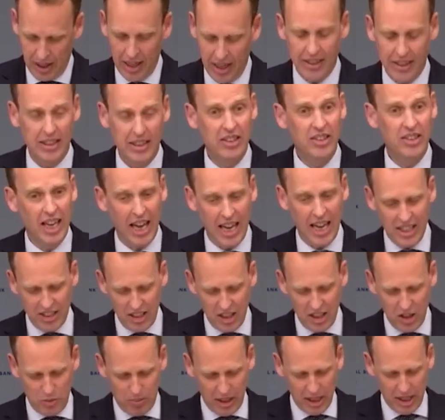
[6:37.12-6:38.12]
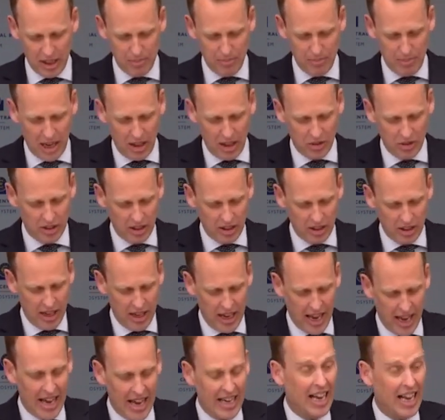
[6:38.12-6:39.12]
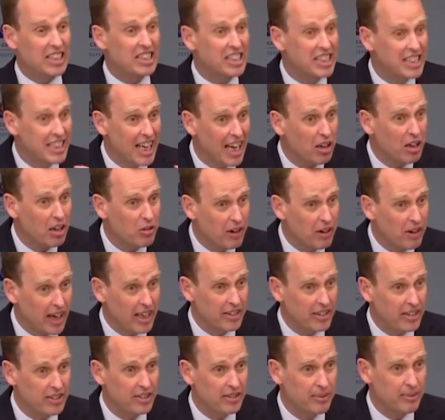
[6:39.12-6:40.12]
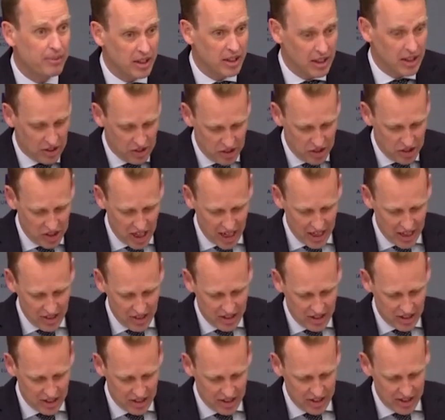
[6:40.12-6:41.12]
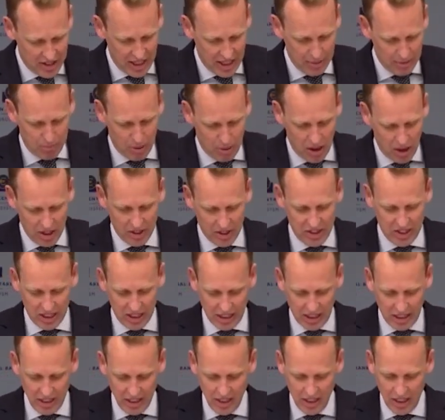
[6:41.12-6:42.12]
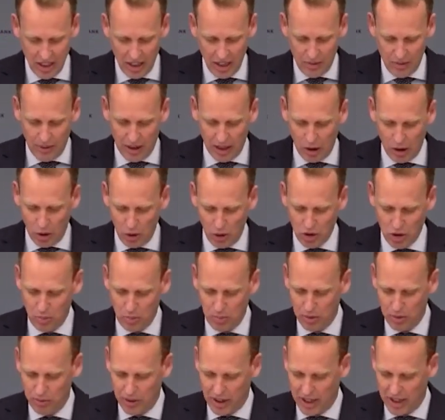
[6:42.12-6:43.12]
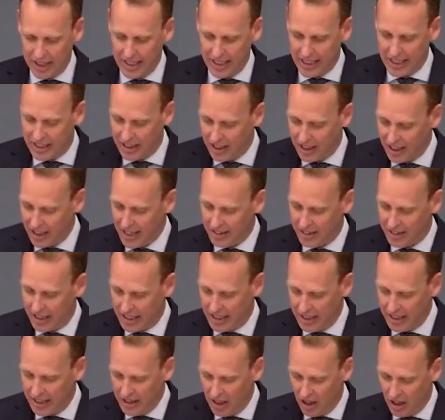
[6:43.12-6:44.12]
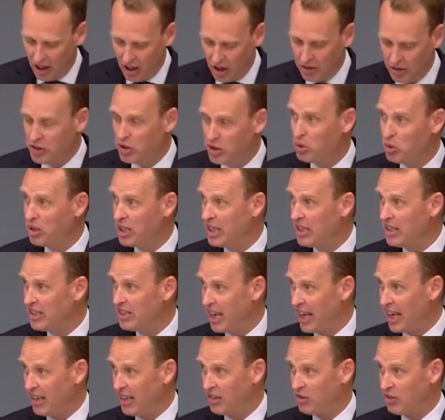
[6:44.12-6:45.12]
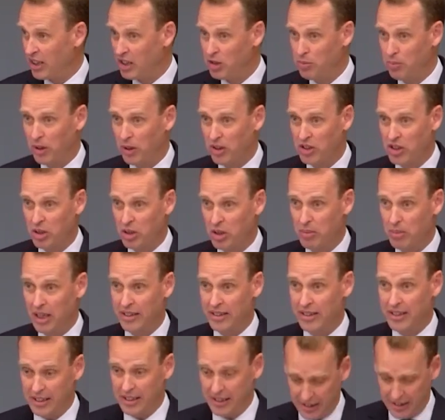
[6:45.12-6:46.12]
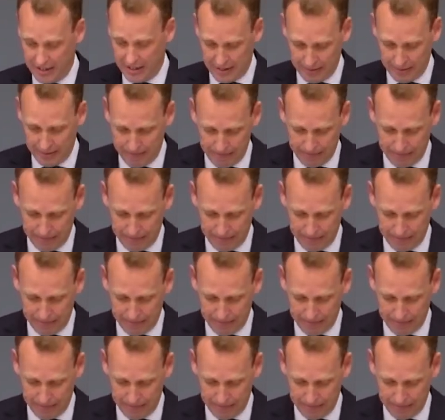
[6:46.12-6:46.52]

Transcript: And these cases bring about and accelerate changes in policy while also providing clarity on duties and responsibilities